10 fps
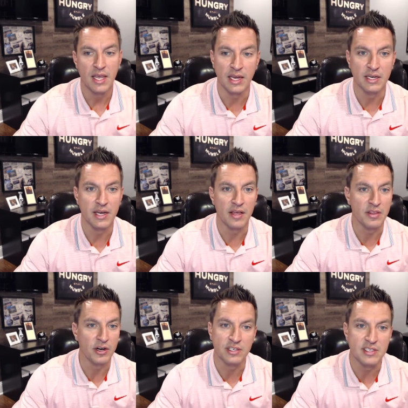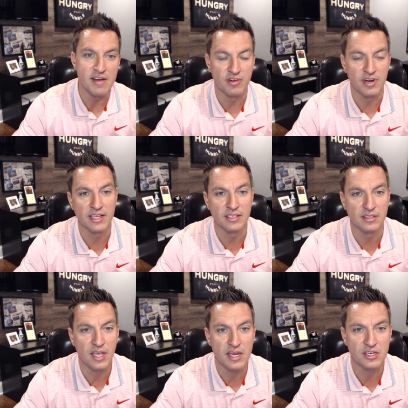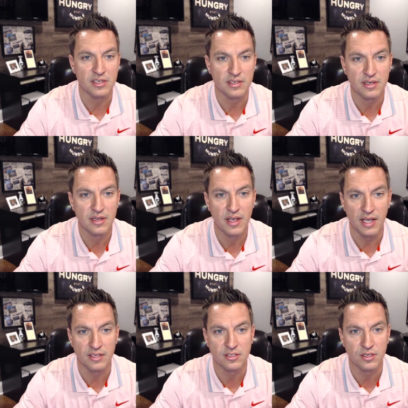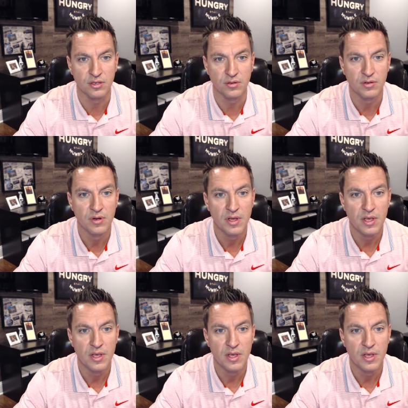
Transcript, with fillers: and uh, there is never a hesitation as to